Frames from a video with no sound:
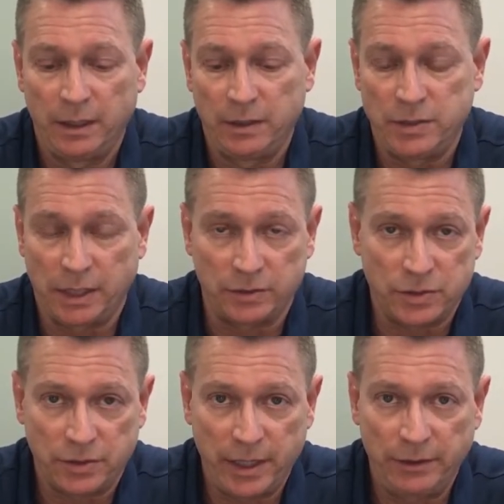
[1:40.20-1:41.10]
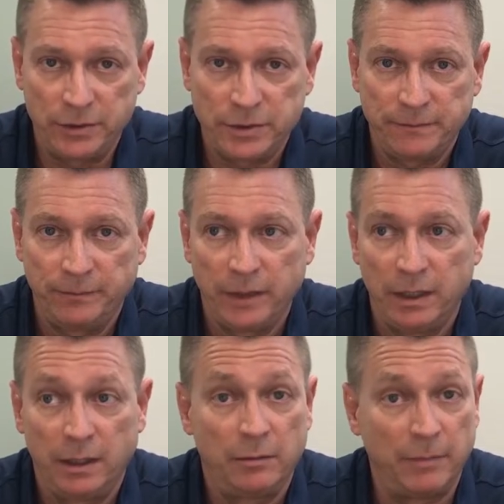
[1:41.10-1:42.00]
check the strainers,
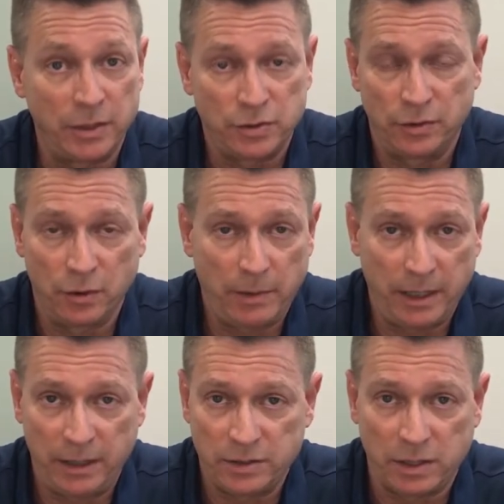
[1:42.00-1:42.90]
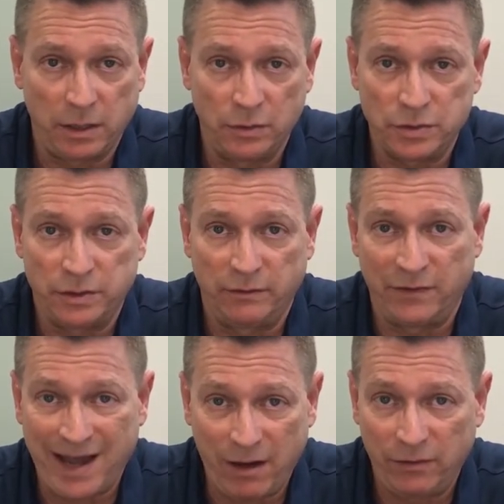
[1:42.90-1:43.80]
make sure nobody has closed a
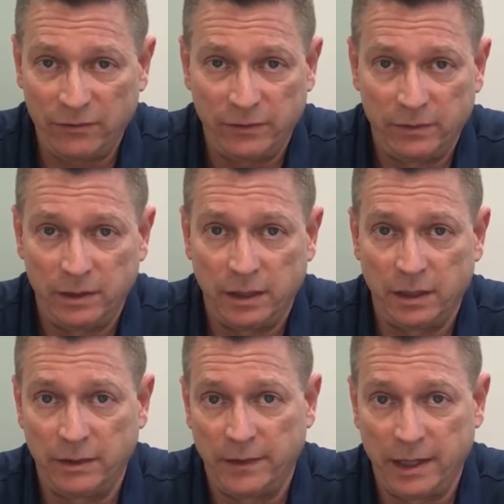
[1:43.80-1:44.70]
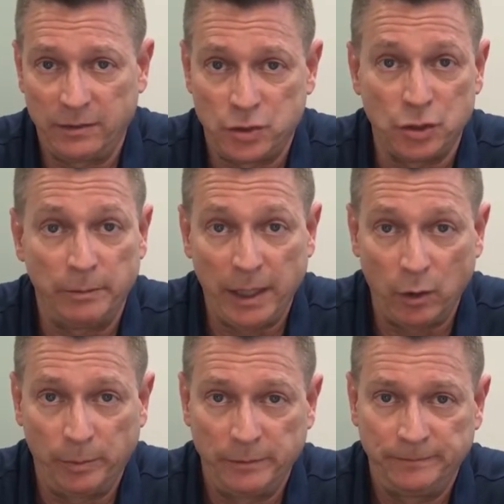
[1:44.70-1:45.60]
valve that should be
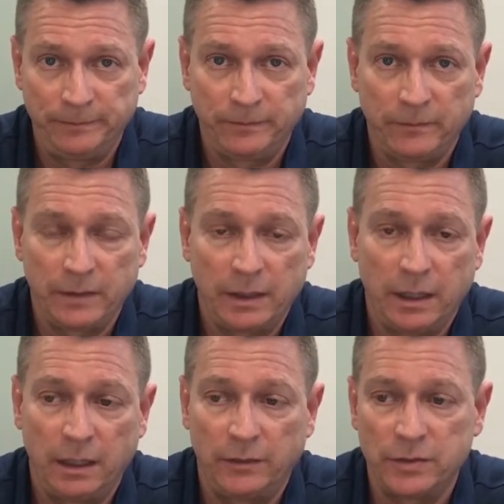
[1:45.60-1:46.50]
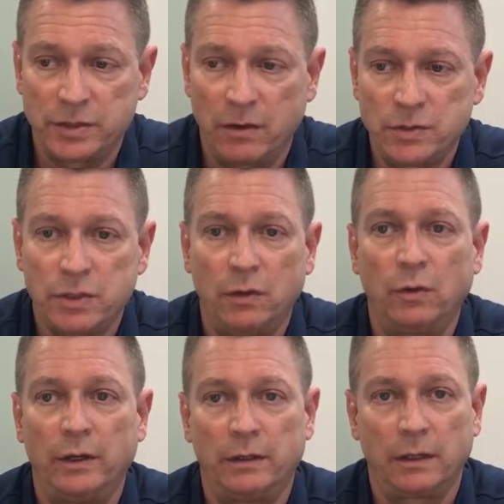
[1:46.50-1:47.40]
open. There's
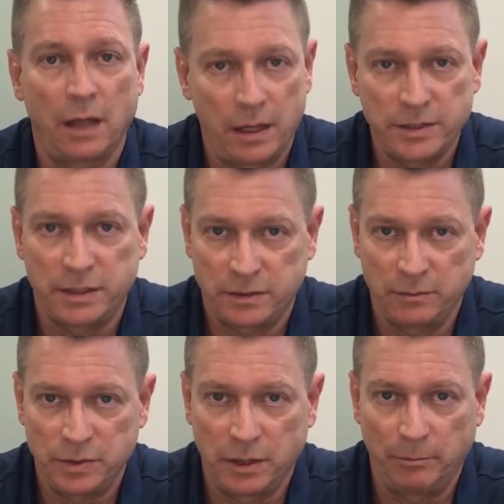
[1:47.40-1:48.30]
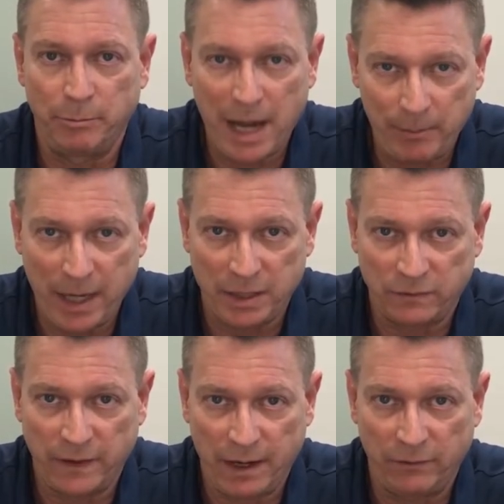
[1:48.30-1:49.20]
also in a lot of systems a bypass
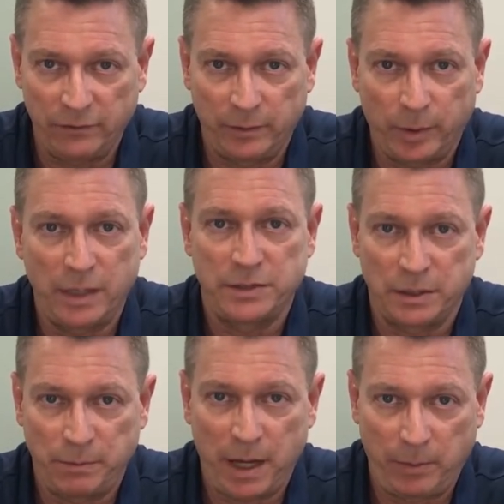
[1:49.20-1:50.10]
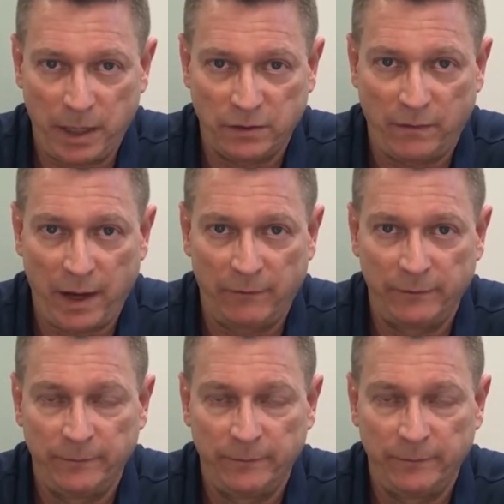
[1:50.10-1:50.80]
valve, a process bypass valve,